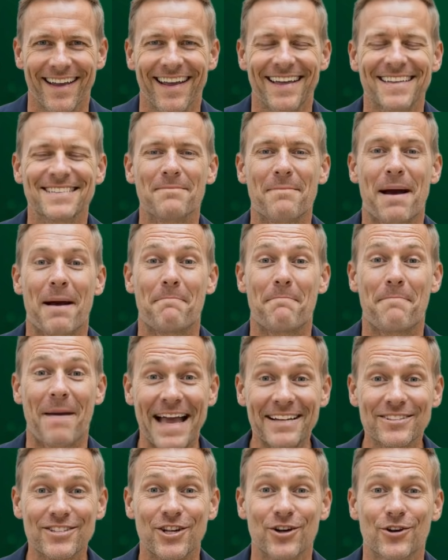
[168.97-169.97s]
it's about
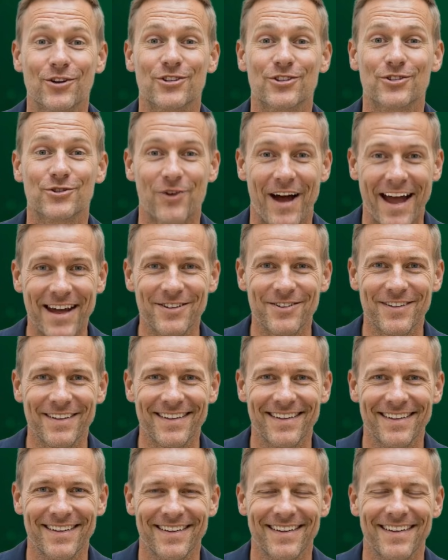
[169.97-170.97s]
matching your
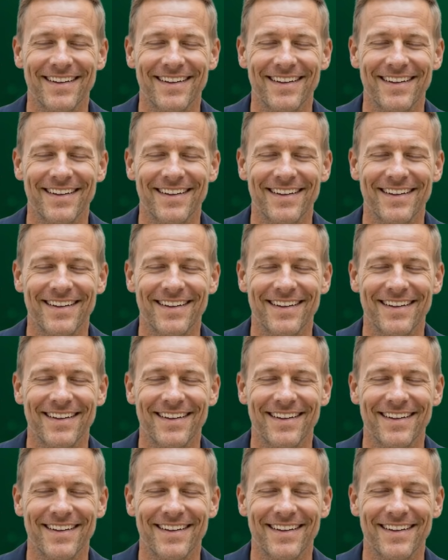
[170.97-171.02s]
strategy,